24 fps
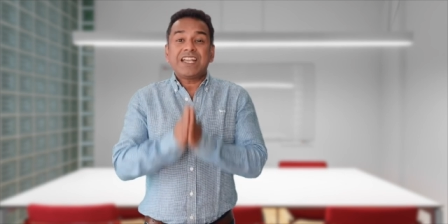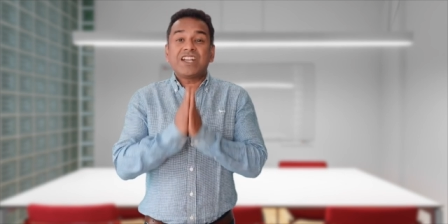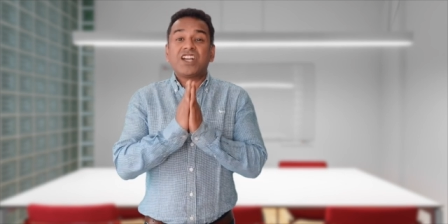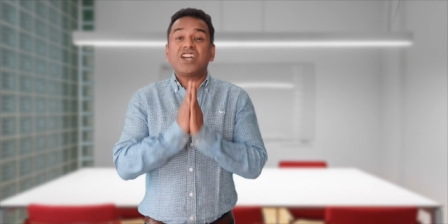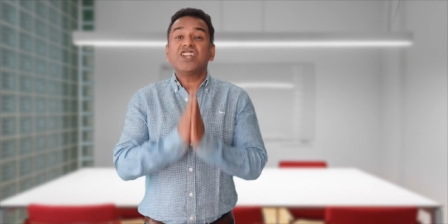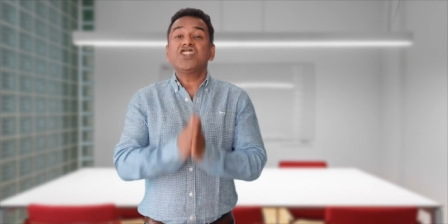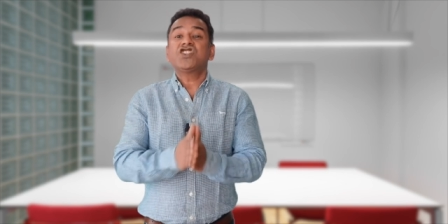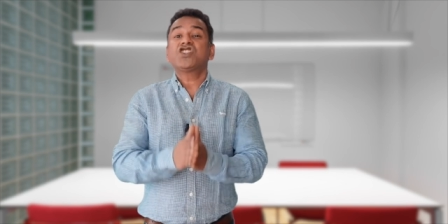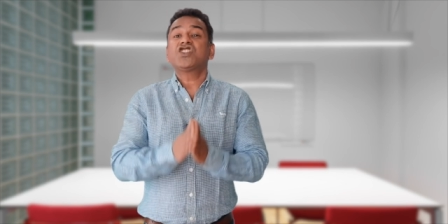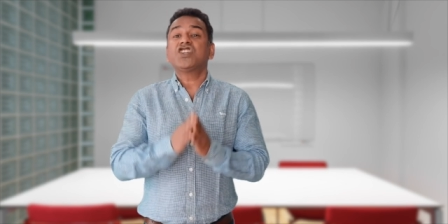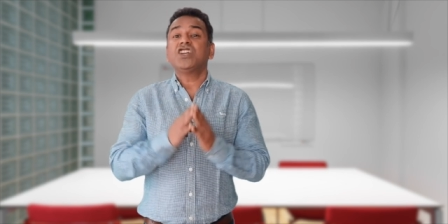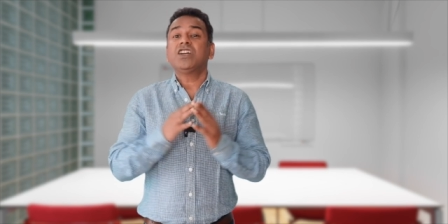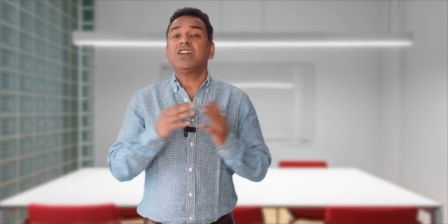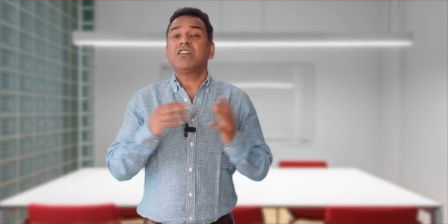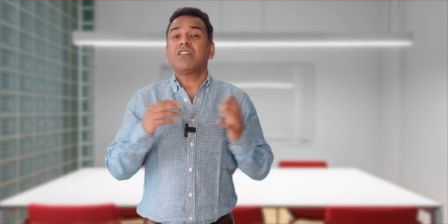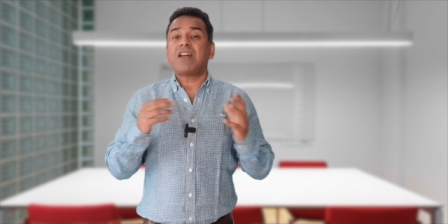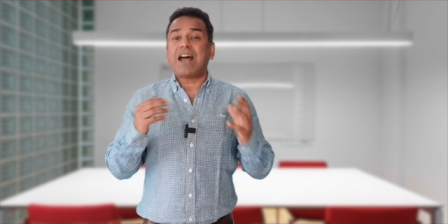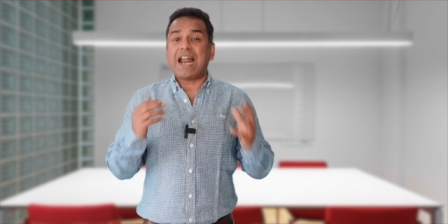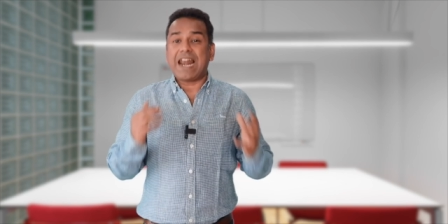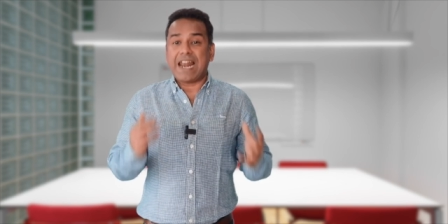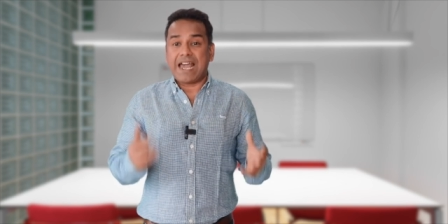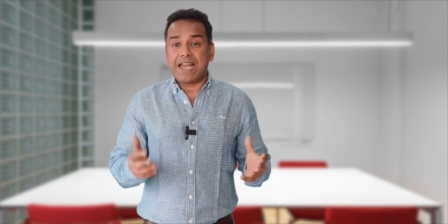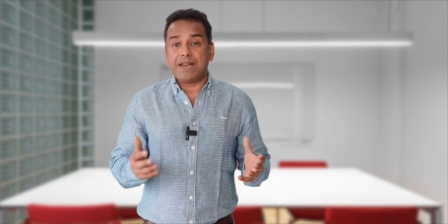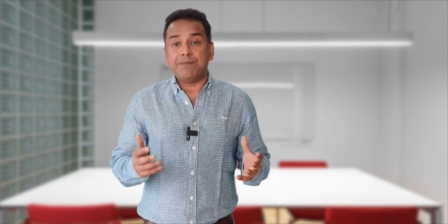Consider
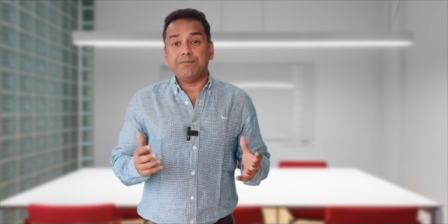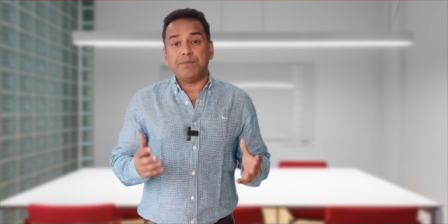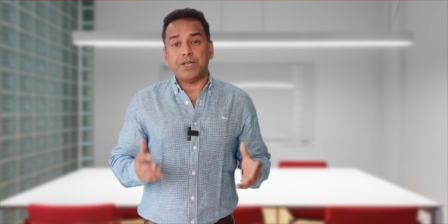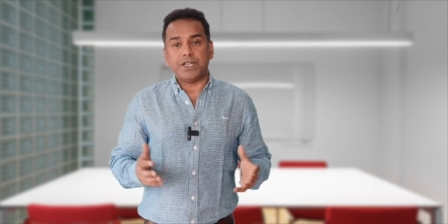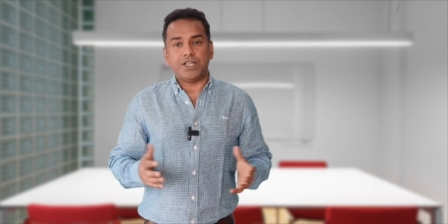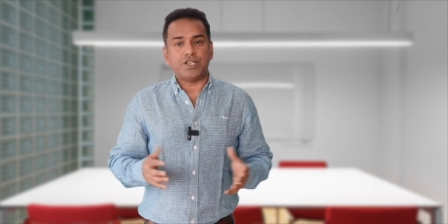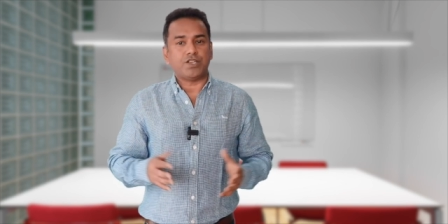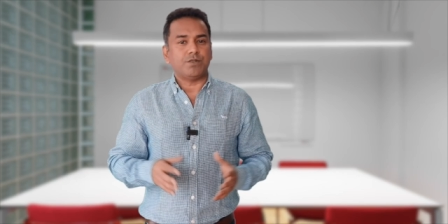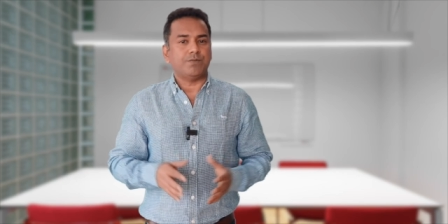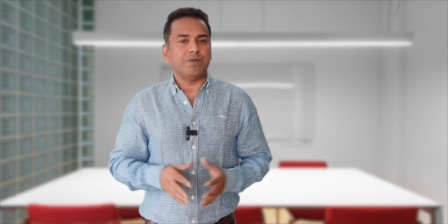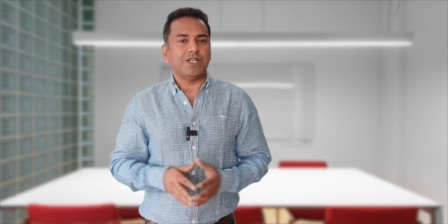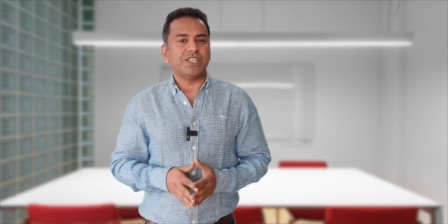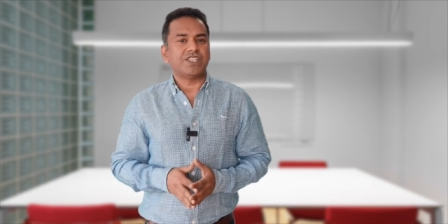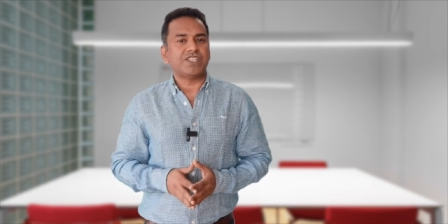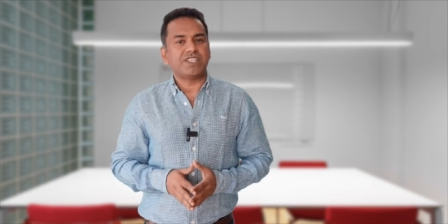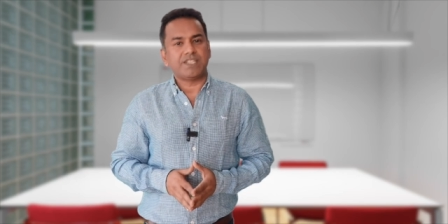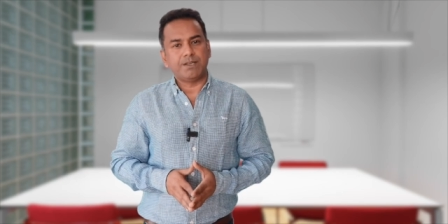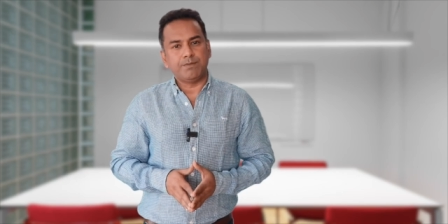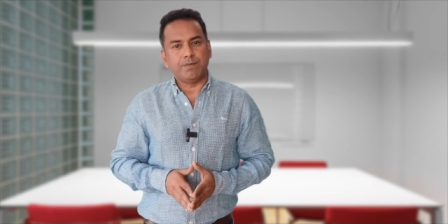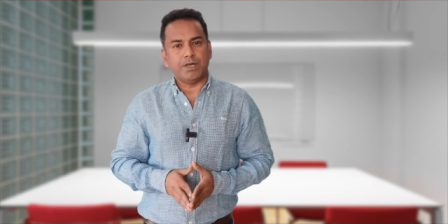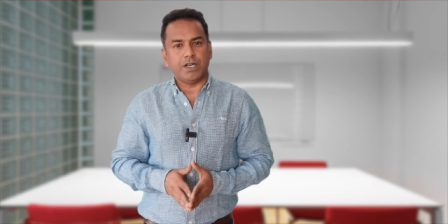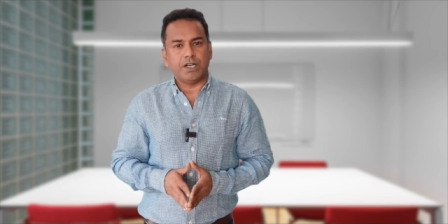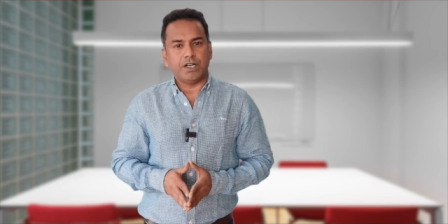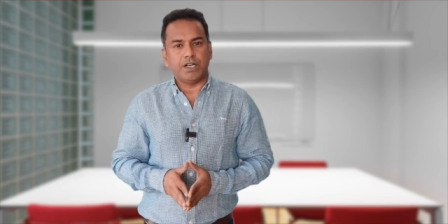alignment to be
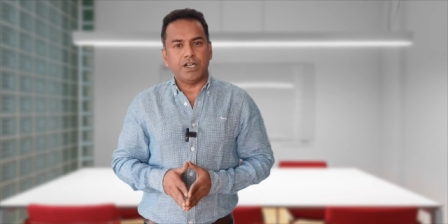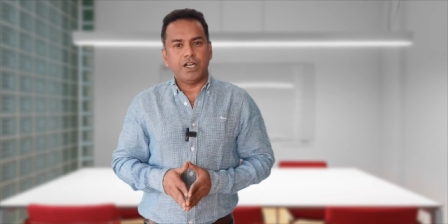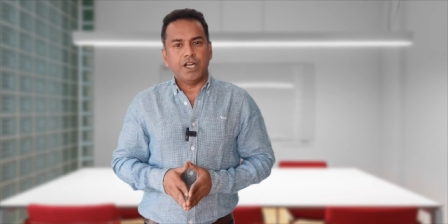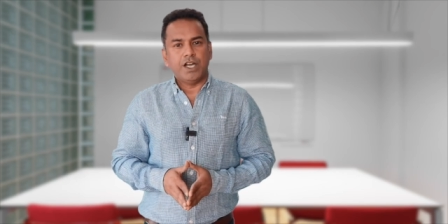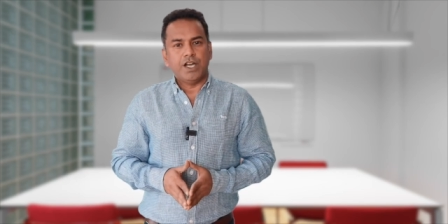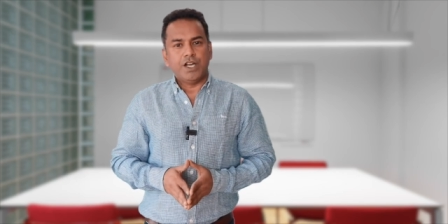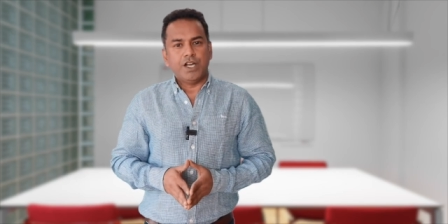similar